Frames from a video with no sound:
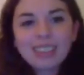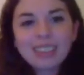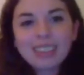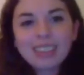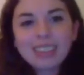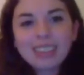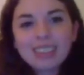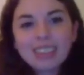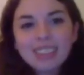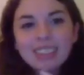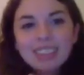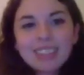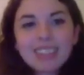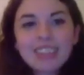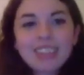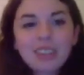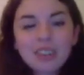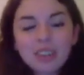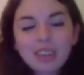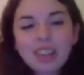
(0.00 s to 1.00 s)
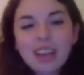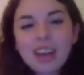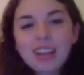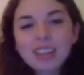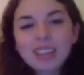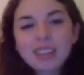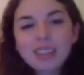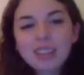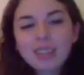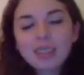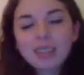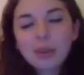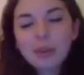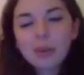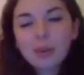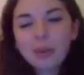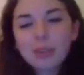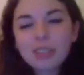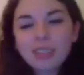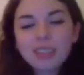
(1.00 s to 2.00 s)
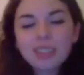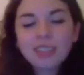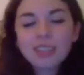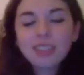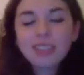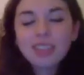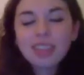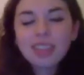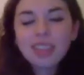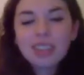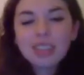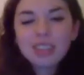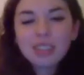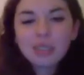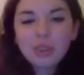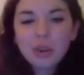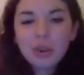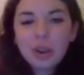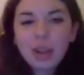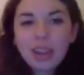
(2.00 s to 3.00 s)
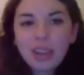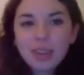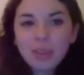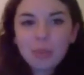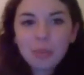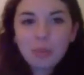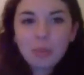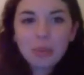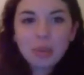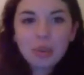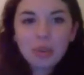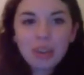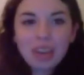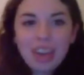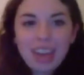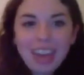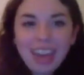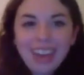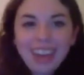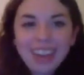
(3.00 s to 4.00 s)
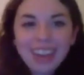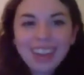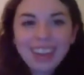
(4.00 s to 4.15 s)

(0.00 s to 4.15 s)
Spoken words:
the senior classes, so it's alright, we'll be okay.